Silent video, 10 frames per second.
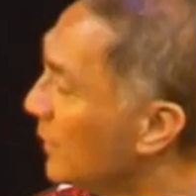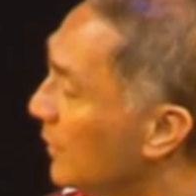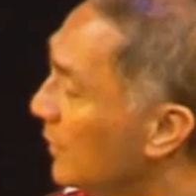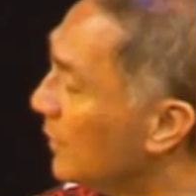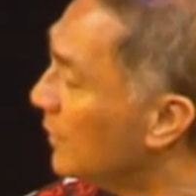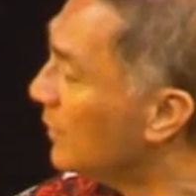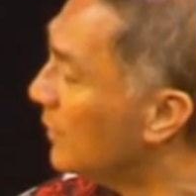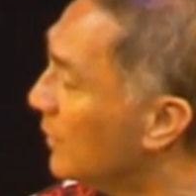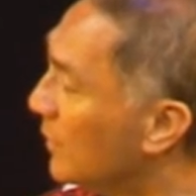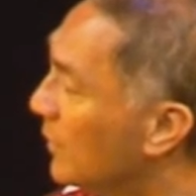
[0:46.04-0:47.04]

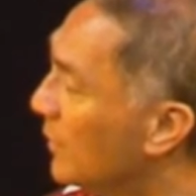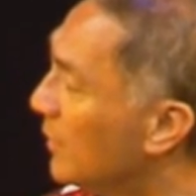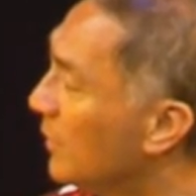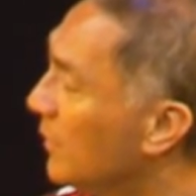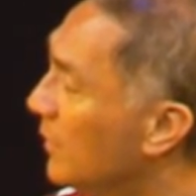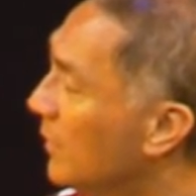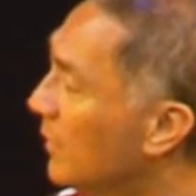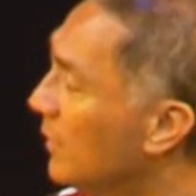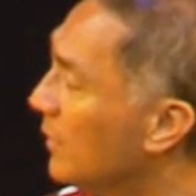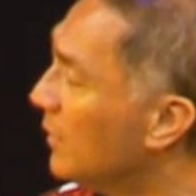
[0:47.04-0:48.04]

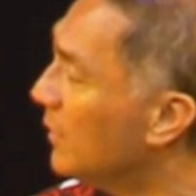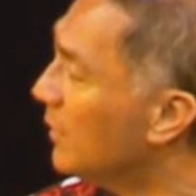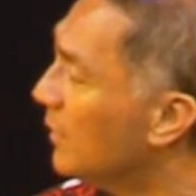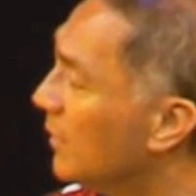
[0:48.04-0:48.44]
(not speaking)